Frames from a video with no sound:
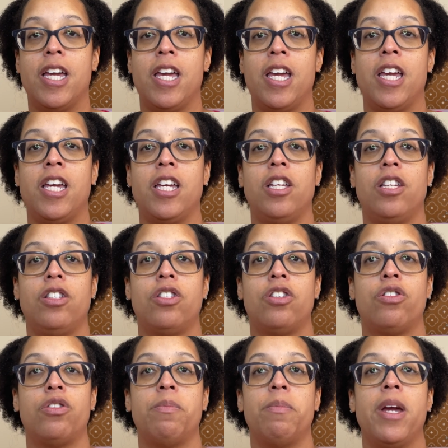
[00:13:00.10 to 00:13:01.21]
is
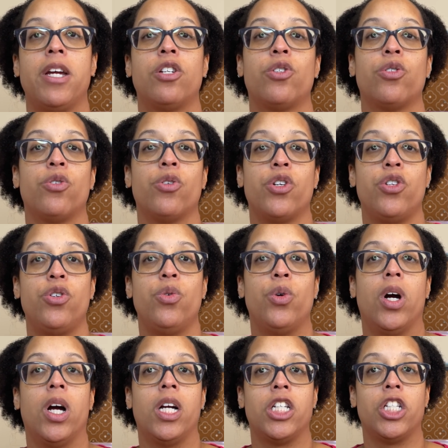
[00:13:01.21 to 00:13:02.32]
to make sure you
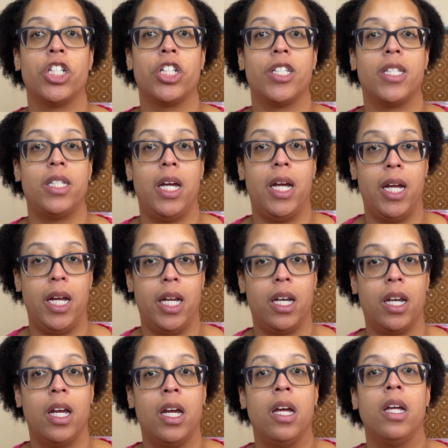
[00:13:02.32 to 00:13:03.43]

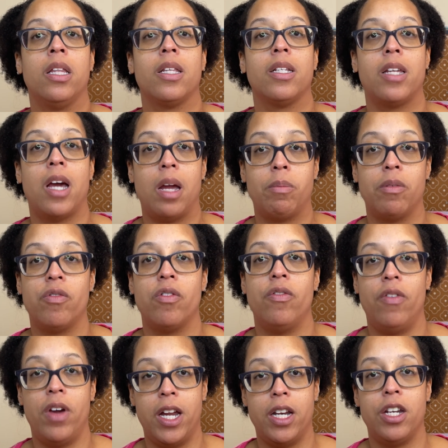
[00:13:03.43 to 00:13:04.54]
understand the type of
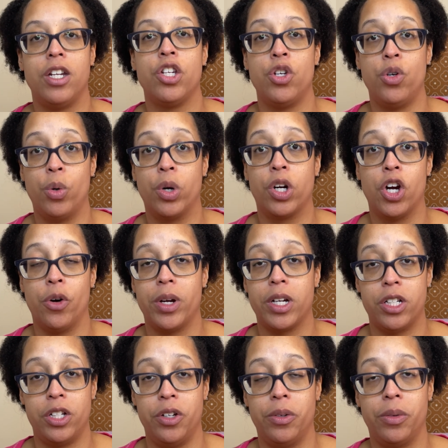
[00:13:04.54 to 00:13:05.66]
event you are going
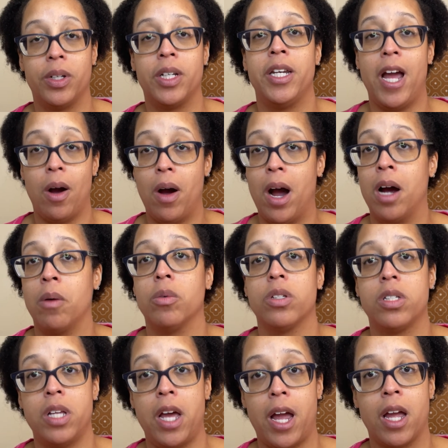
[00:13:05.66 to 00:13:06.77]
to. Now, I will
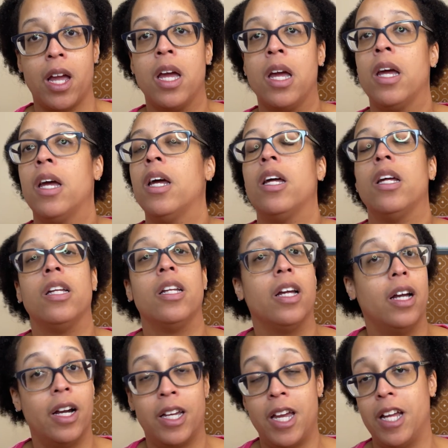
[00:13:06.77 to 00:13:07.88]
say,
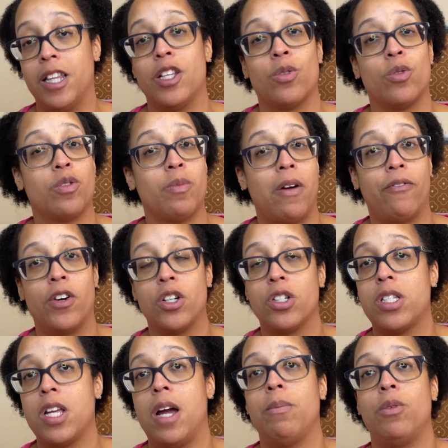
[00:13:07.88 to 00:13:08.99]
again, this was my first
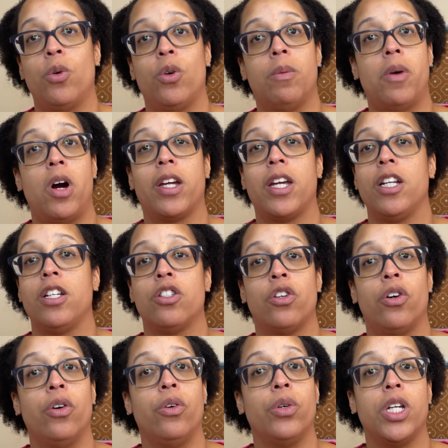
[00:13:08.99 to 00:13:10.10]
time doing a market,
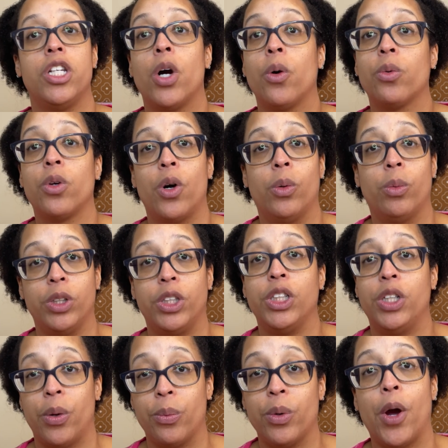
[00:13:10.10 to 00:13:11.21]
so you don't know what you
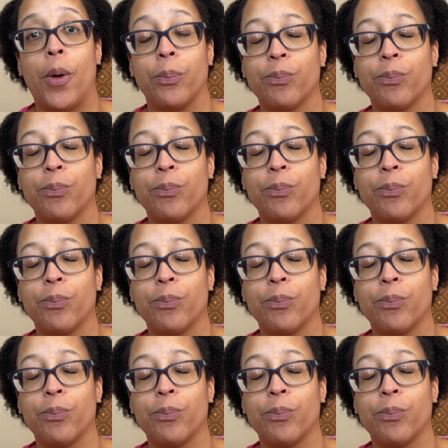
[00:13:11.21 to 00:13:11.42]
don't know.